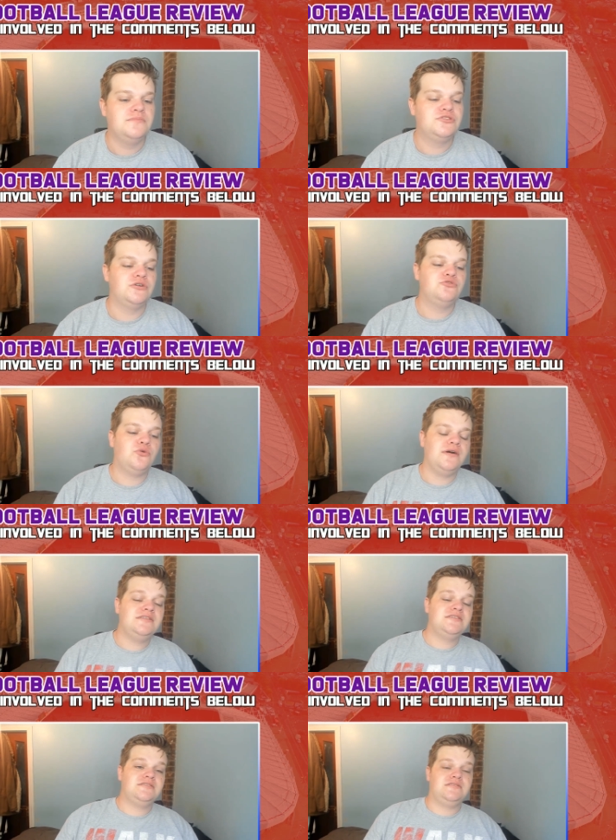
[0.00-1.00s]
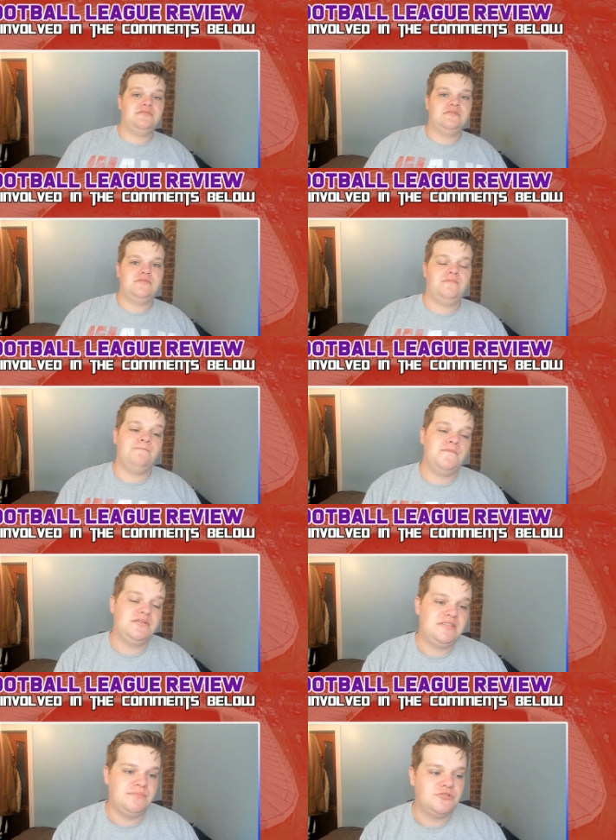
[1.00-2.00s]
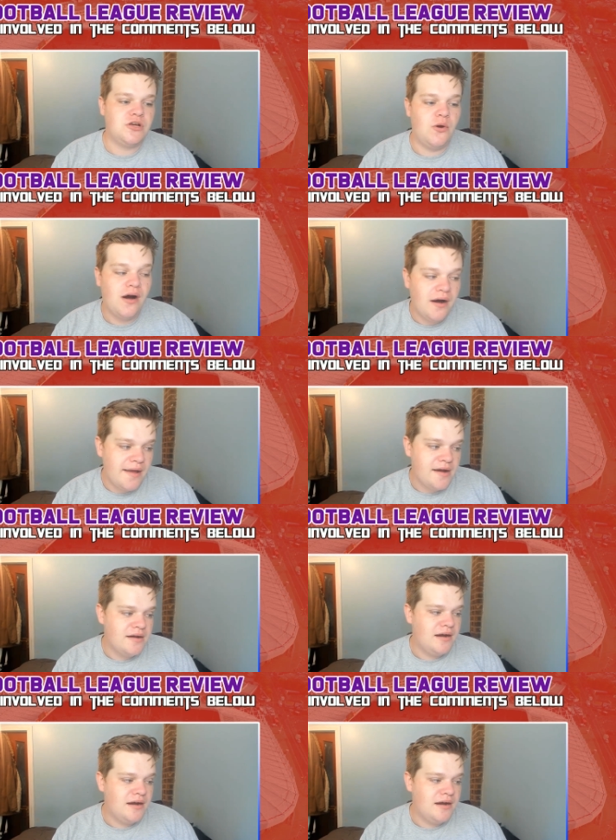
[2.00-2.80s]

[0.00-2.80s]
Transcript: So Deutsch is tipped to go higher.